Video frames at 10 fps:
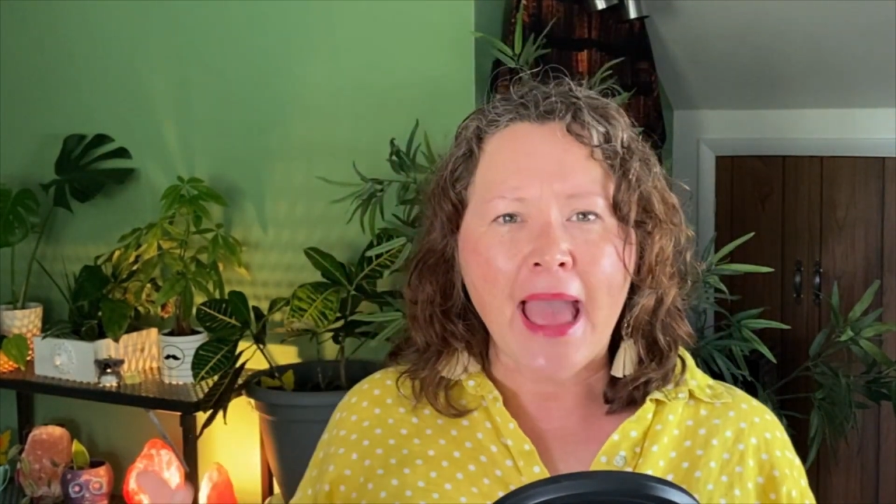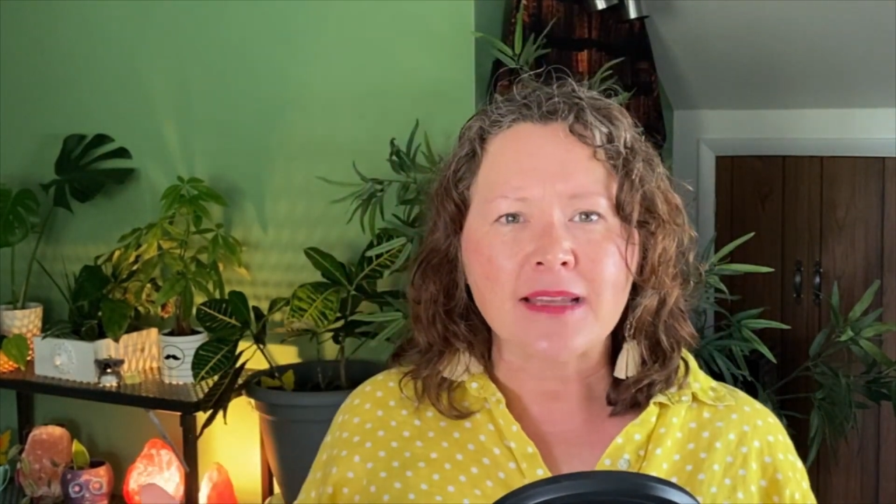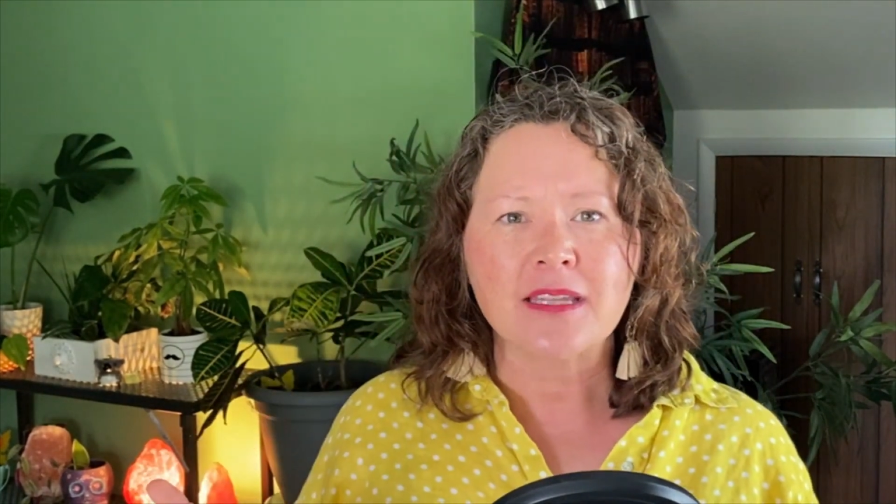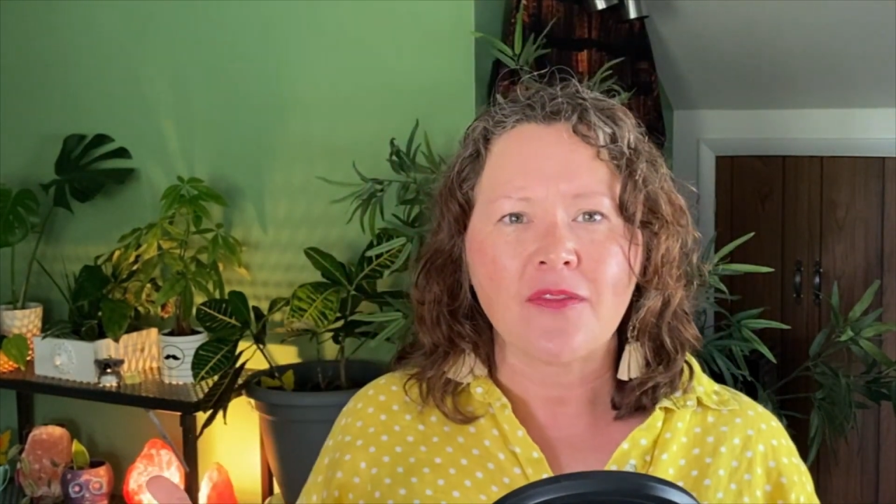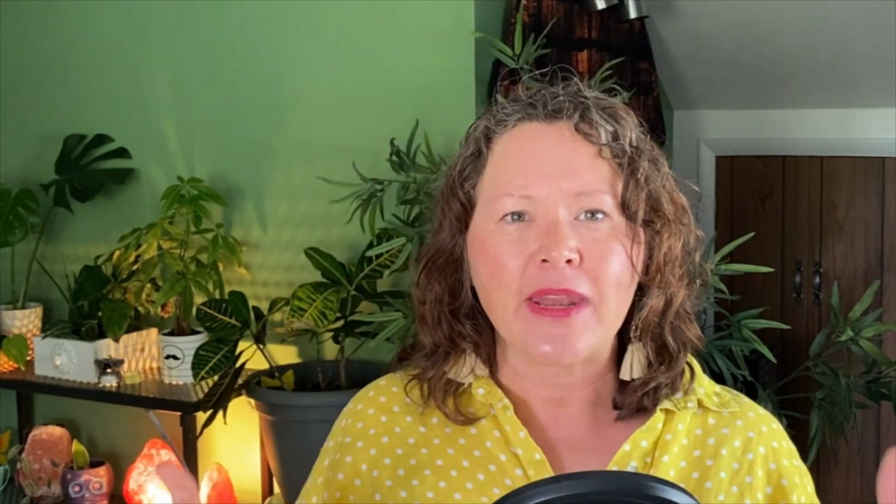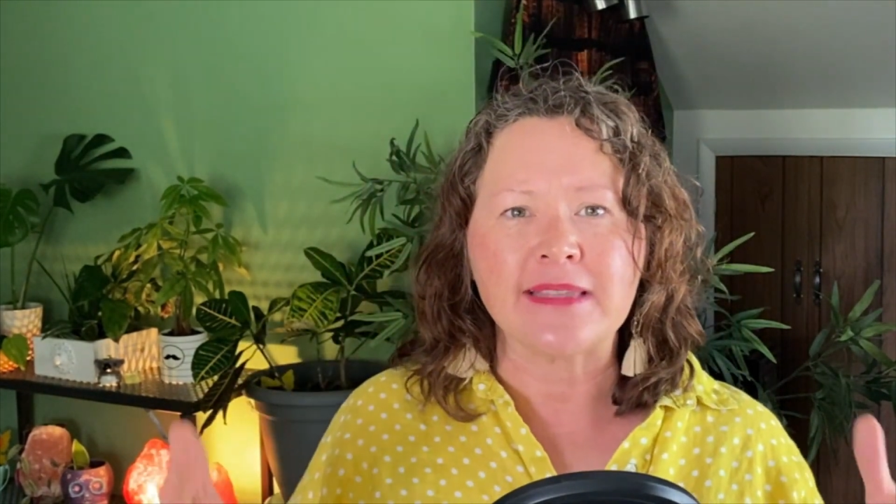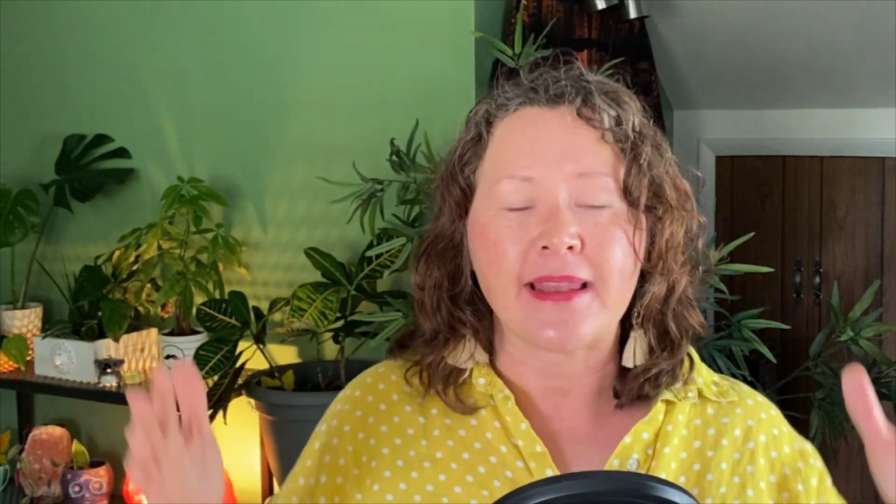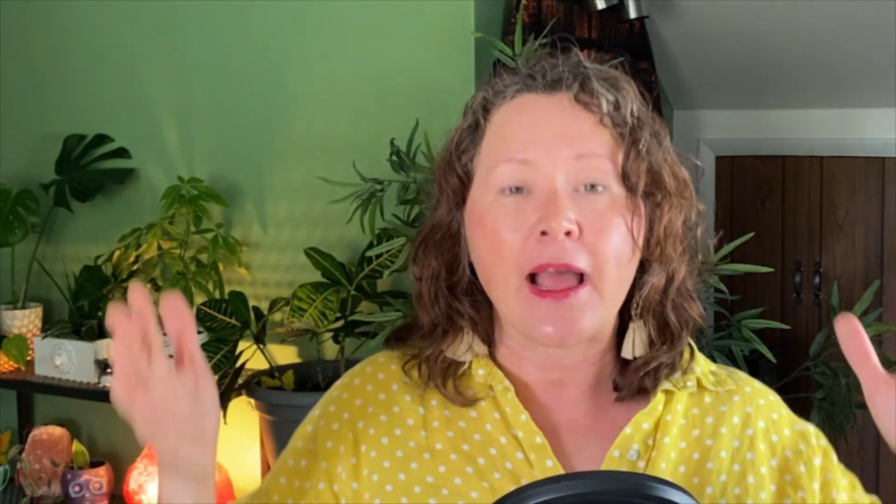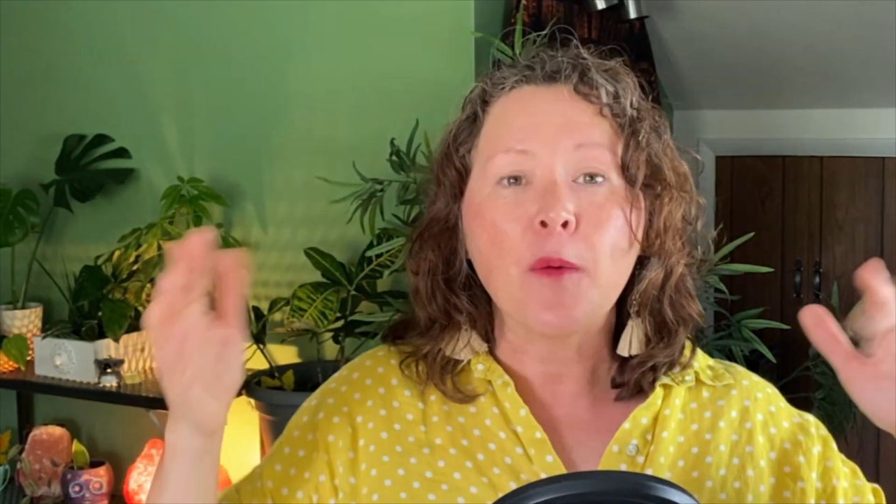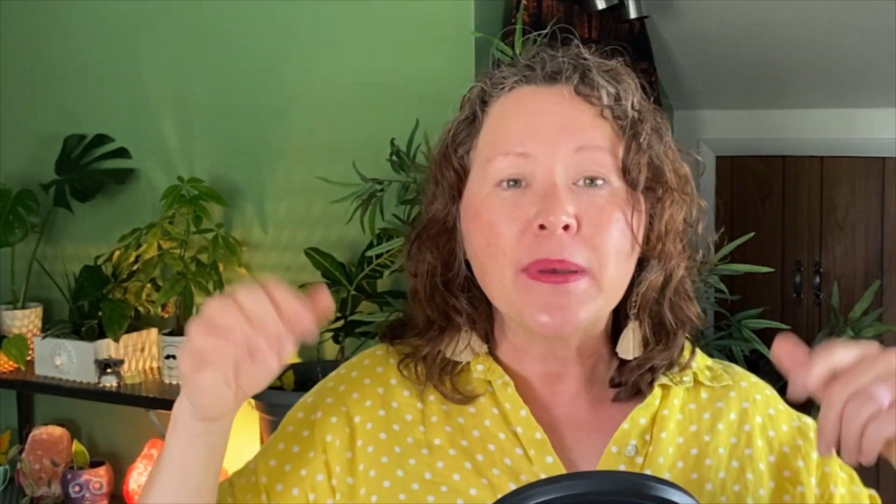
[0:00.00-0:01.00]
activities
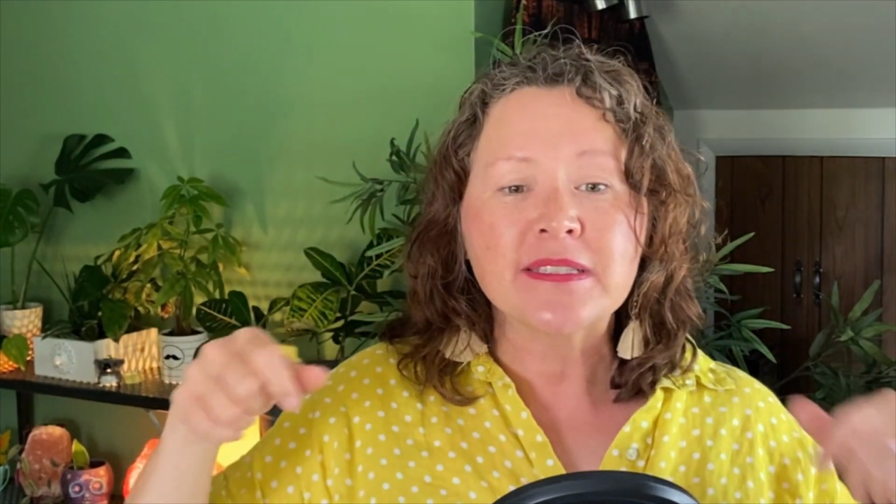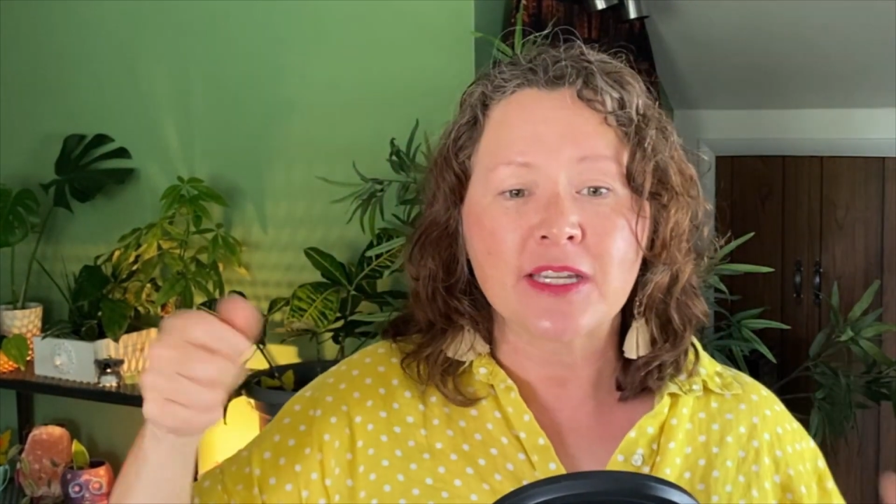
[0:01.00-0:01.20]
that help us